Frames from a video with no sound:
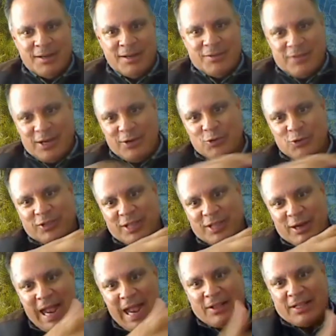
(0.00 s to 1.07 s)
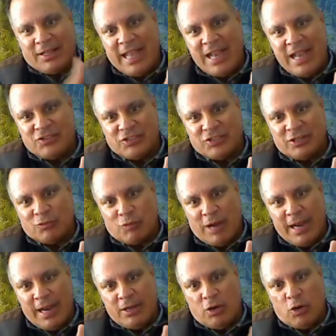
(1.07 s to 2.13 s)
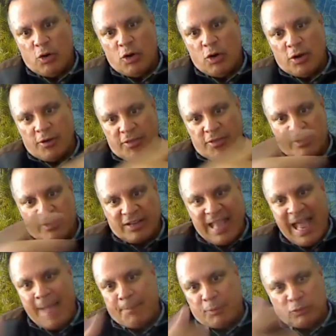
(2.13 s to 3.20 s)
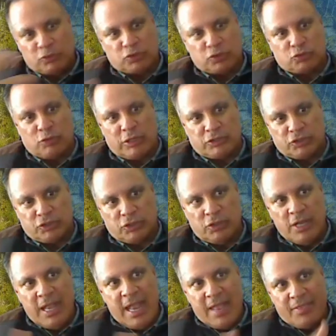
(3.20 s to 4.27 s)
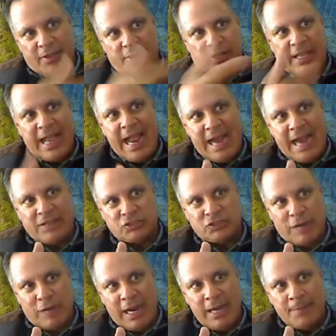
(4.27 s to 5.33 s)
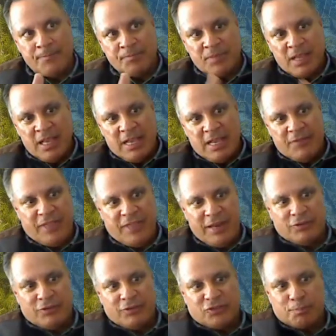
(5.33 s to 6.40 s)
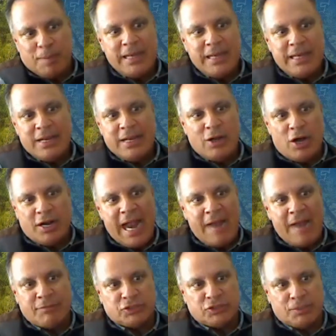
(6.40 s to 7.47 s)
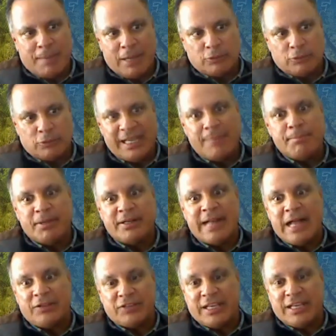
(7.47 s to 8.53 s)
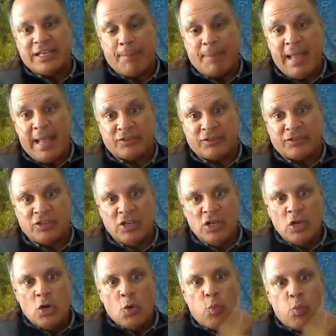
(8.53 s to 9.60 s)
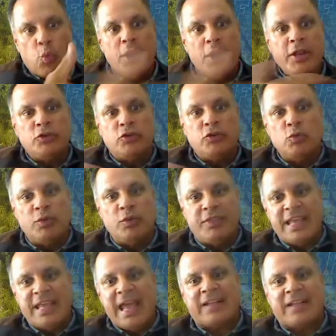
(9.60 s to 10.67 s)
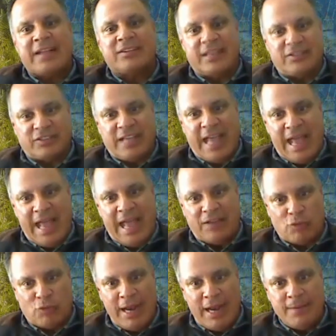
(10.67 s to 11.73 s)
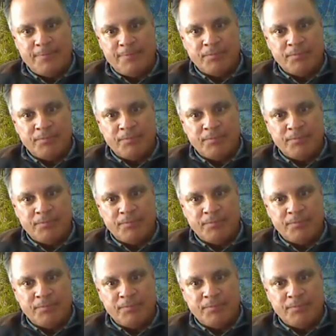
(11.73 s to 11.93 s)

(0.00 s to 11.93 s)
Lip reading: They're using their allocation, right? Or the capital structure and their cash, right? If they're spending on average about $10 billion in CapEx, what do you do with the excess cash, right?